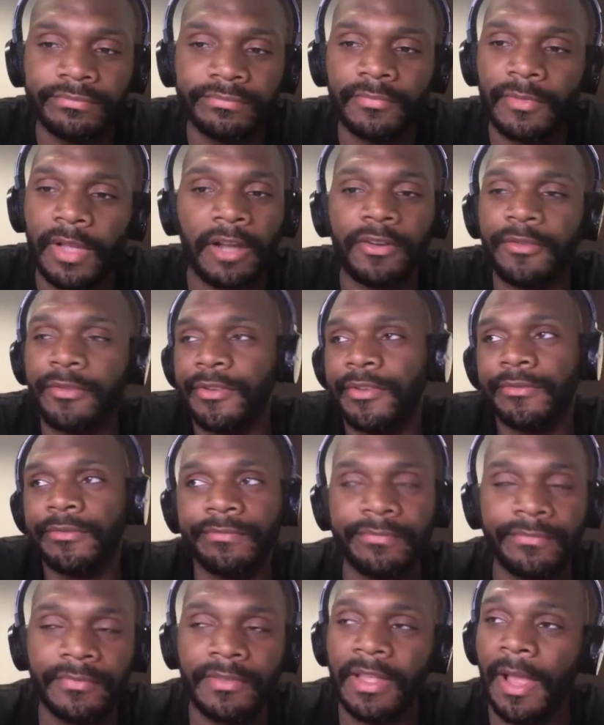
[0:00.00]

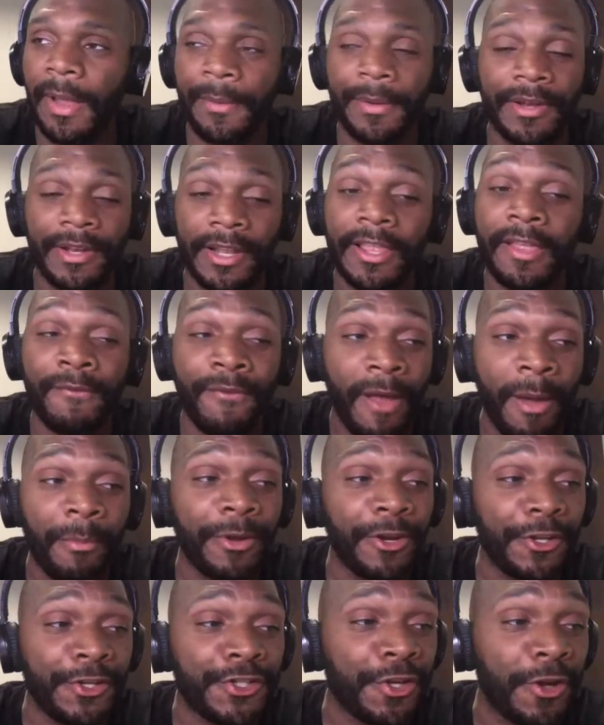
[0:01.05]
If I'm going to
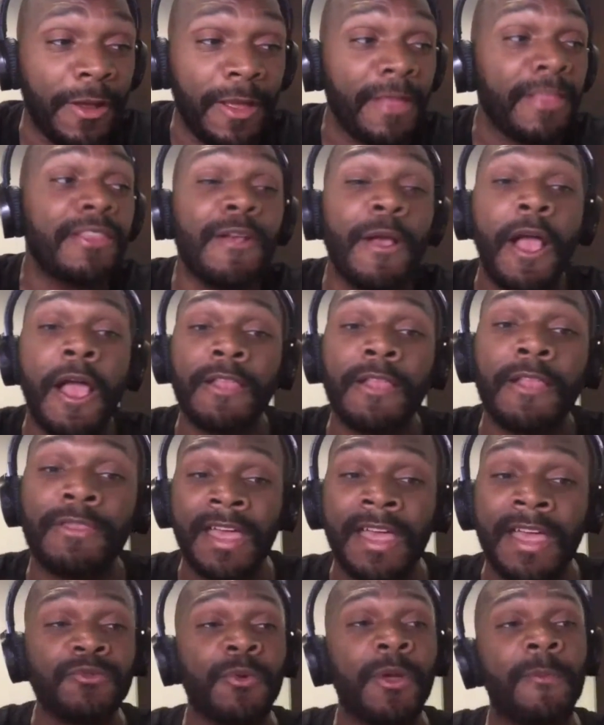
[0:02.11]
shoot,
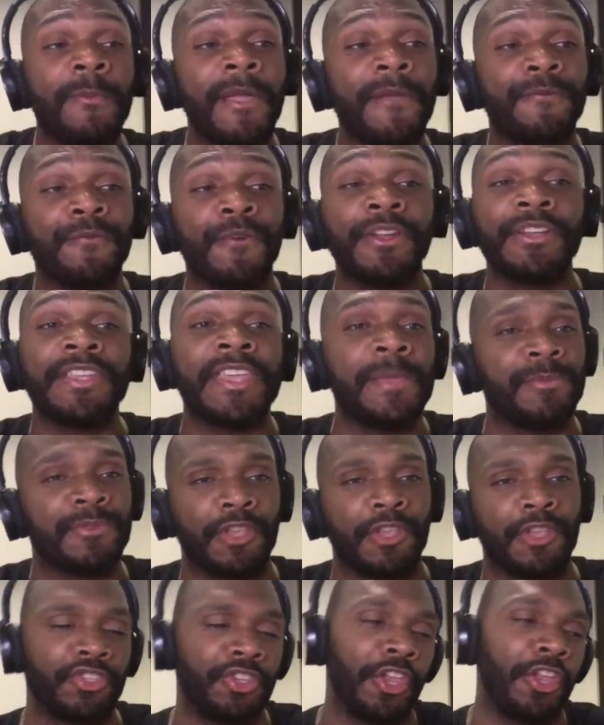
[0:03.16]
that's why my friend keeps like
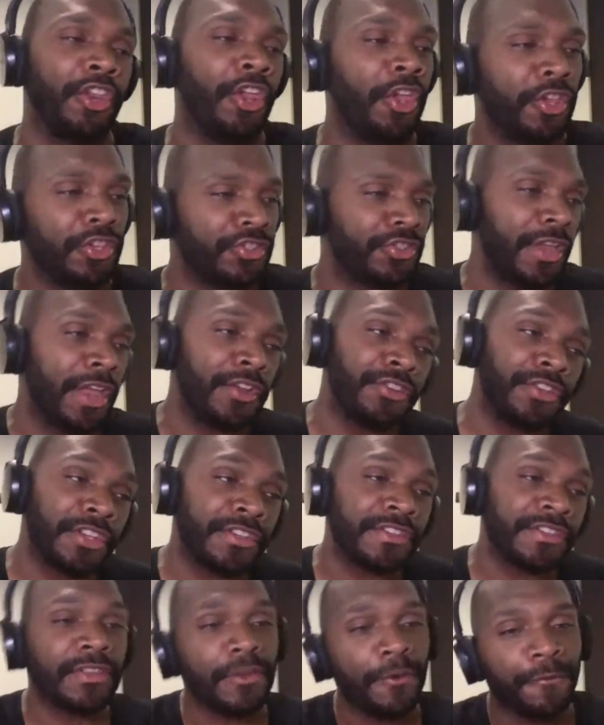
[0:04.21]
saying, Stan, just
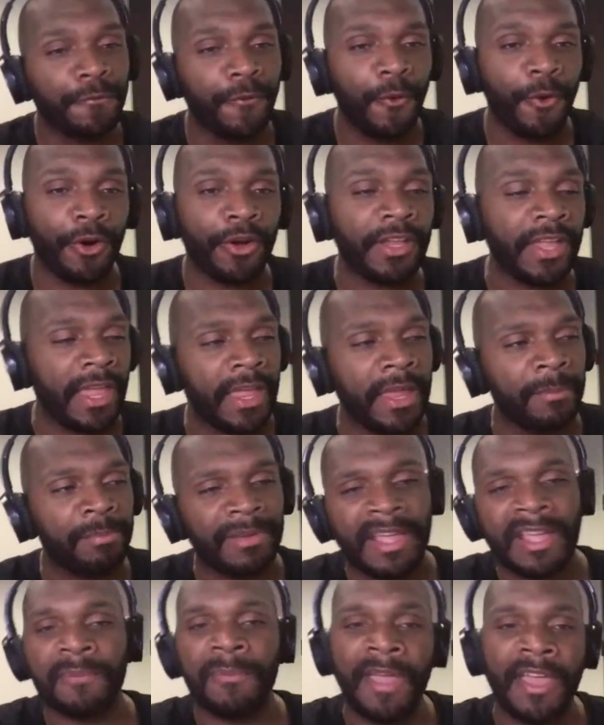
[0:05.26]
get the 4K
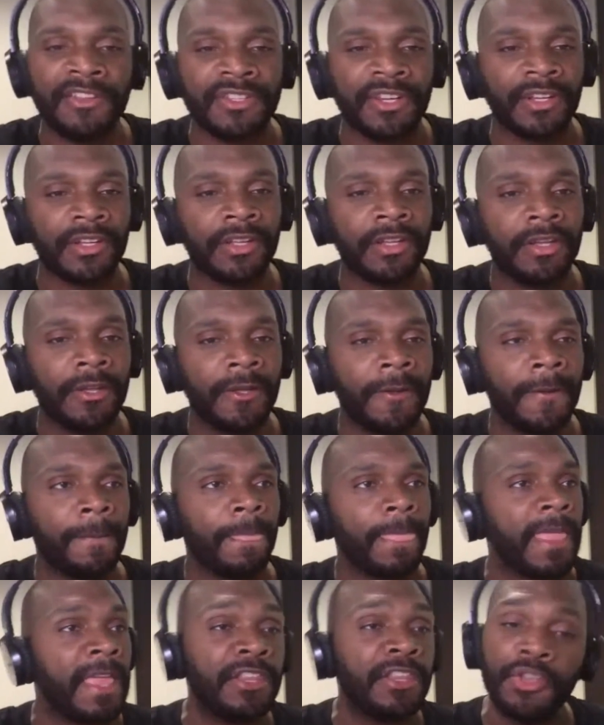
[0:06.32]
Blackmagic
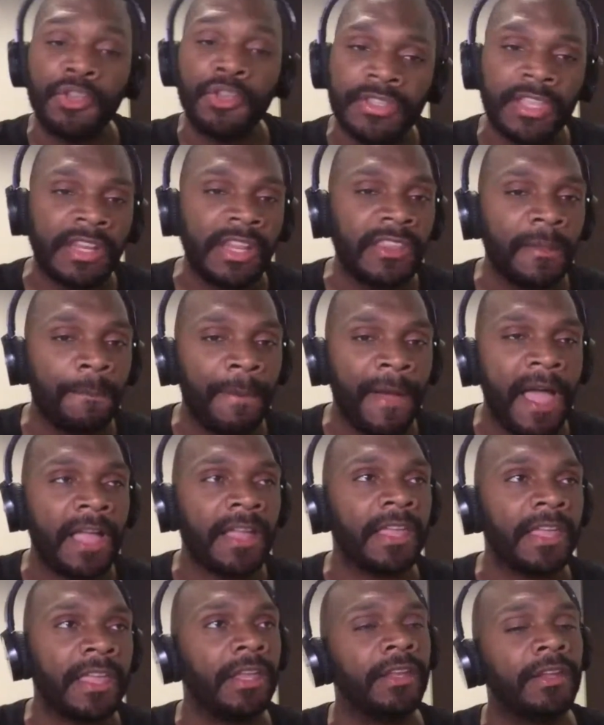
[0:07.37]
and use it in the
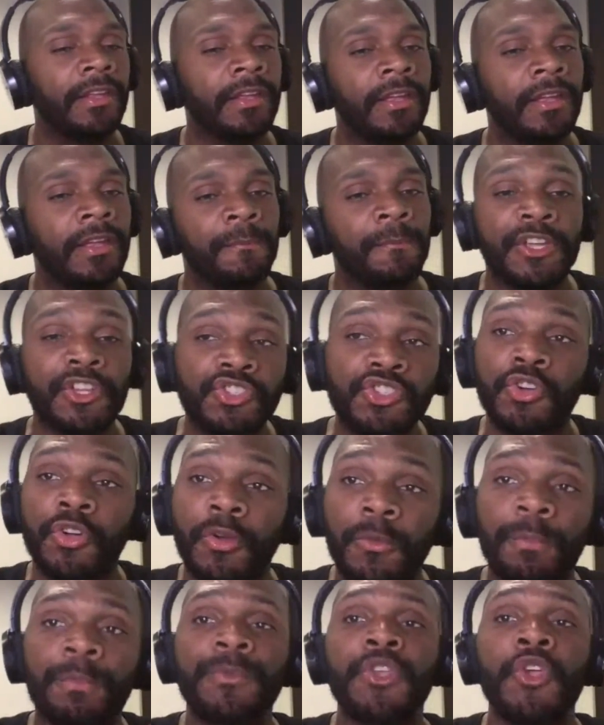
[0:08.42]
pocket, because
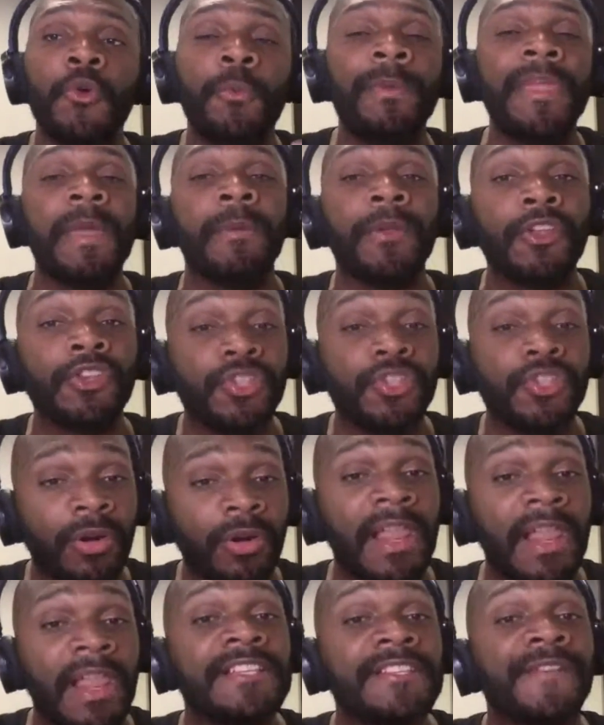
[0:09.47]
you'll be able to
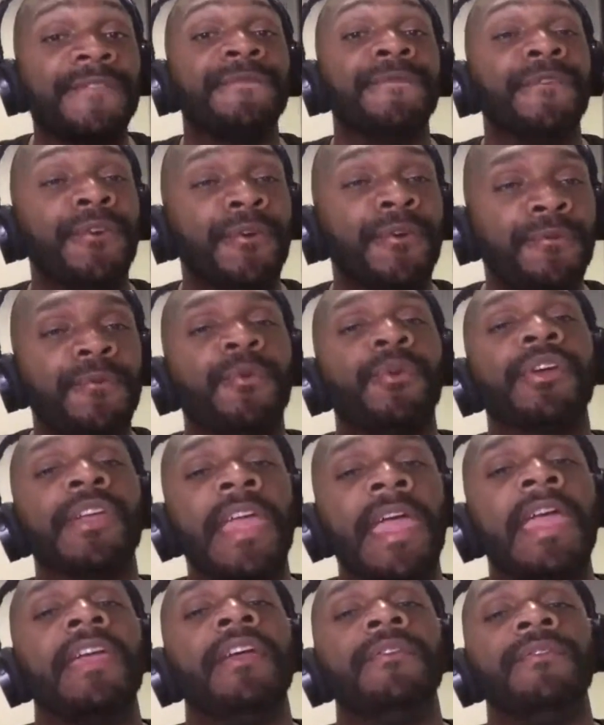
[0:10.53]
utilize the full
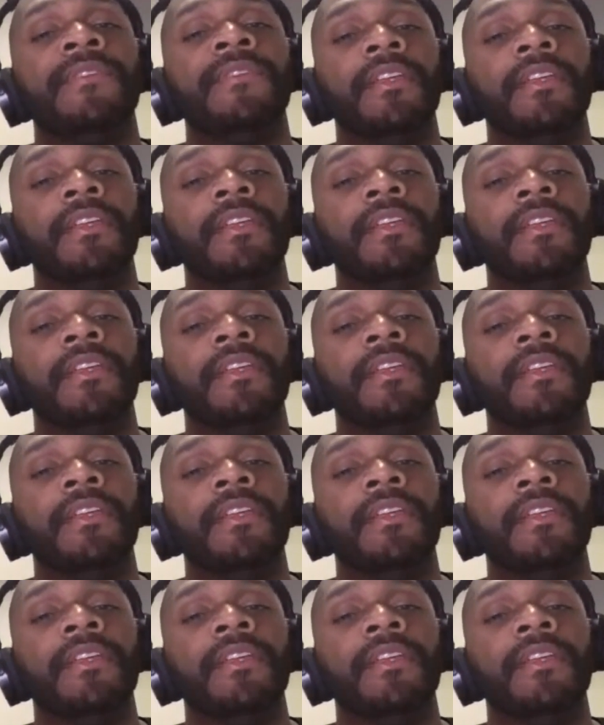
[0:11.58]
4K of it.